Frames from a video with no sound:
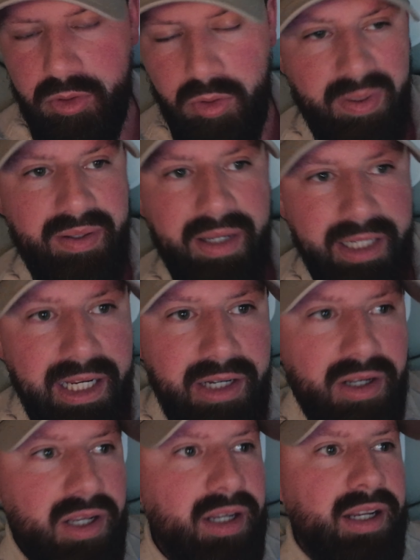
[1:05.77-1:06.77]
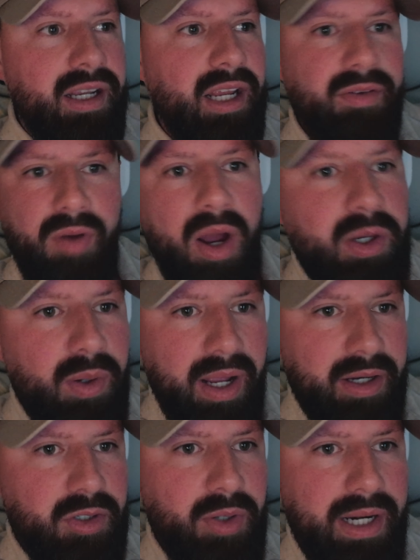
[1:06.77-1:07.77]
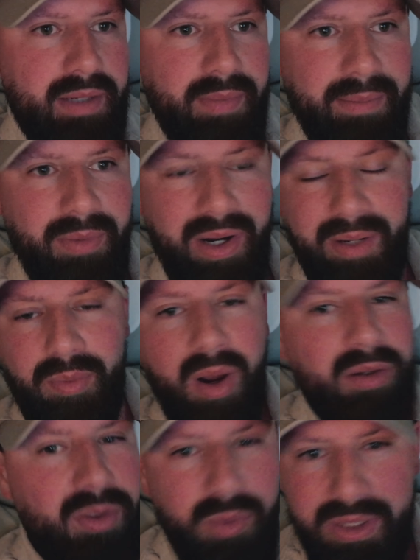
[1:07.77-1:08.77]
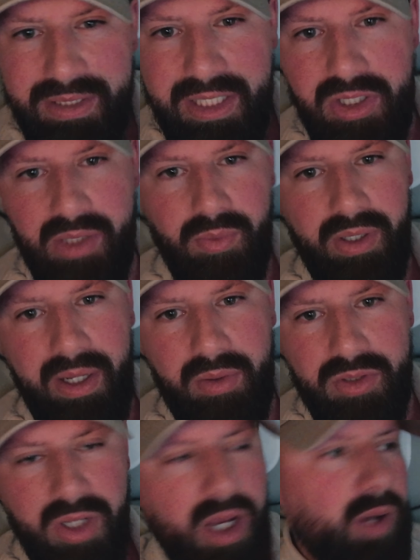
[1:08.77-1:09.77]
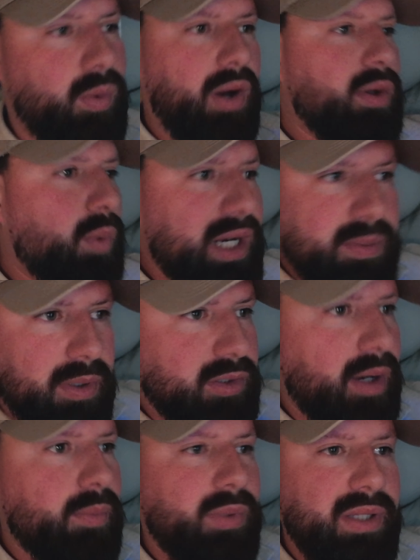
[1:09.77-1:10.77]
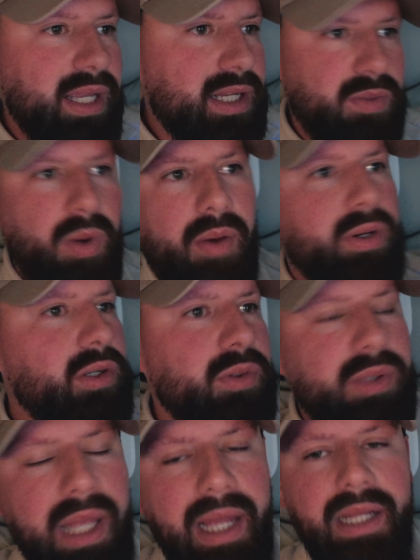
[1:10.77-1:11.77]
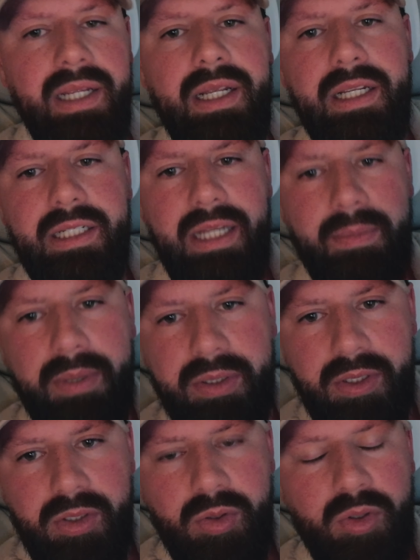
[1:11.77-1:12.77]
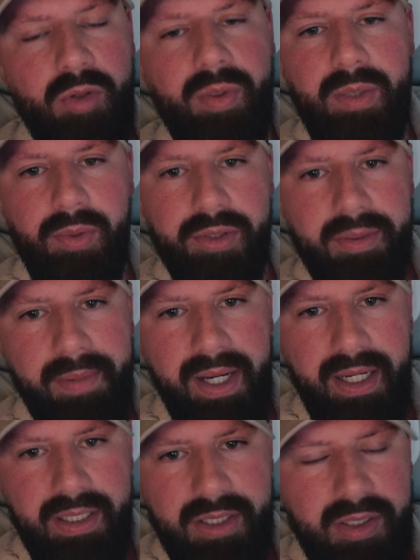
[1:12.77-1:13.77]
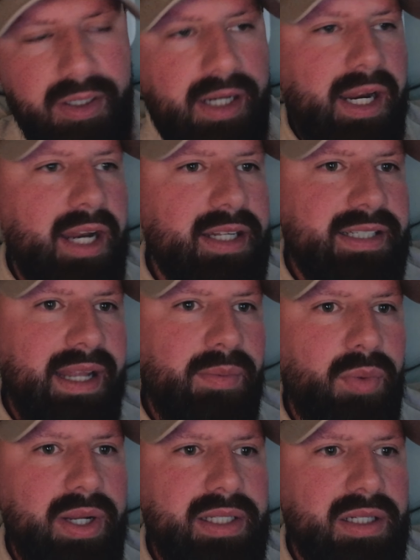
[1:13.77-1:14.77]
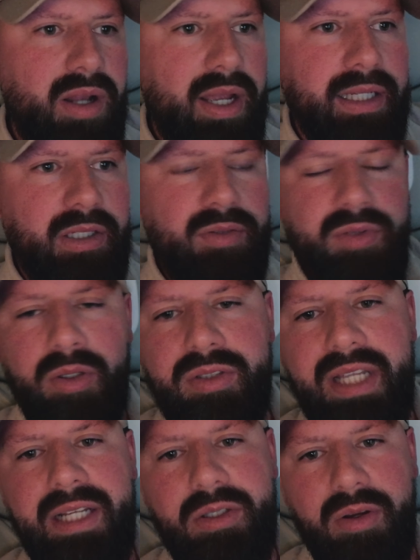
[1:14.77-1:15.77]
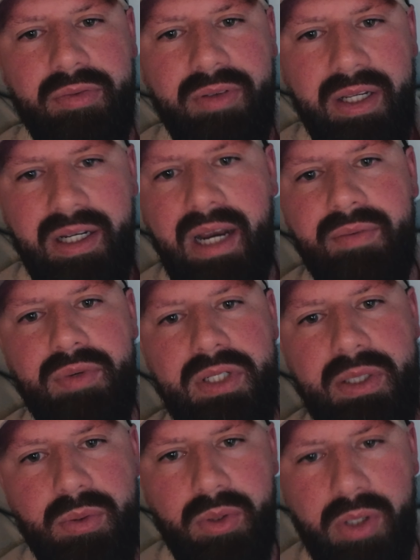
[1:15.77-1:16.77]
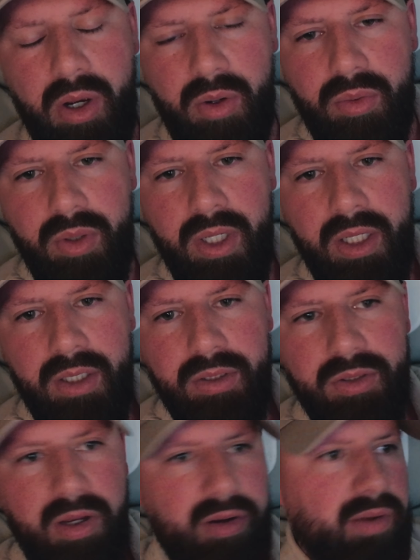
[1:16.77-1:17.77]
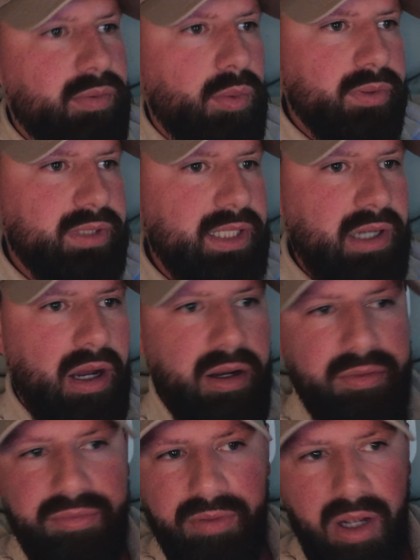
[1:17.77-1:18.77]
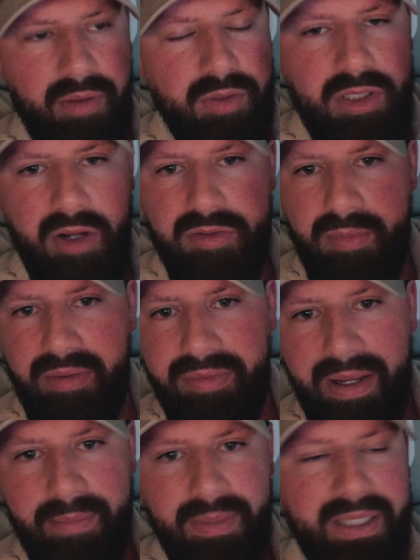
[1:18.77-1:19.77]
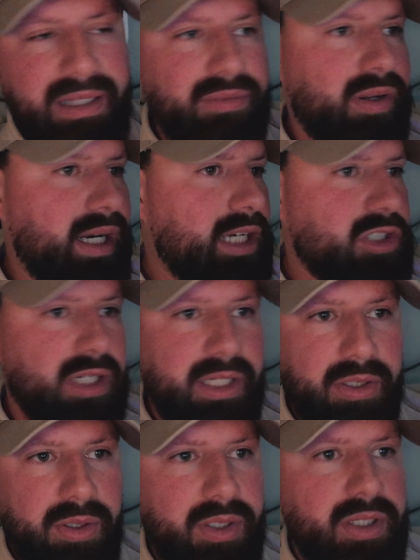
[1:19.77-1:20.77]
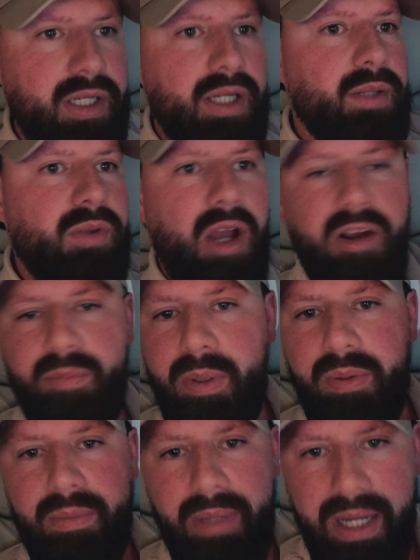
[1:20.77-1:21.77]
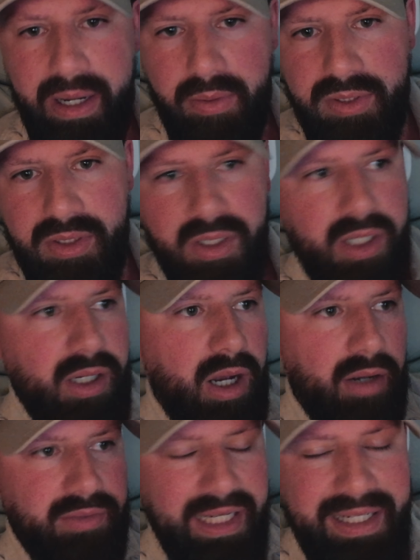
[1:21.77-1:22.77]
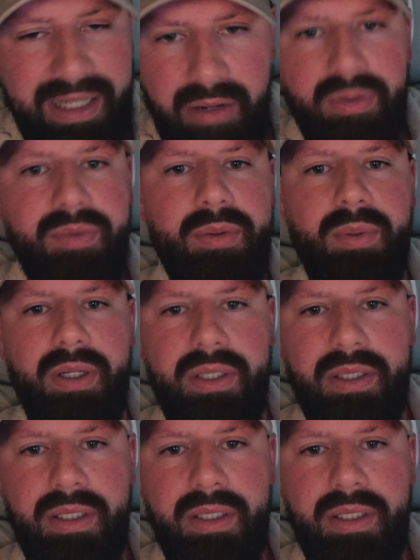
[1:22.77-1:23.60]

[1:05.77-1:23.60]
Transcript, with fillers: You'll be thinking, if I knew how to trade to make money, why would I want to teach anyone else? Why would I waste my time with this? Why would I do that? Yeah, but you're not where you want to be, so you don't understand what it's like. You've not ticked off every single goal that you ever wanted. I've, I've looked after my family, they're financially good, I've built them a house, I've taken care of everyone.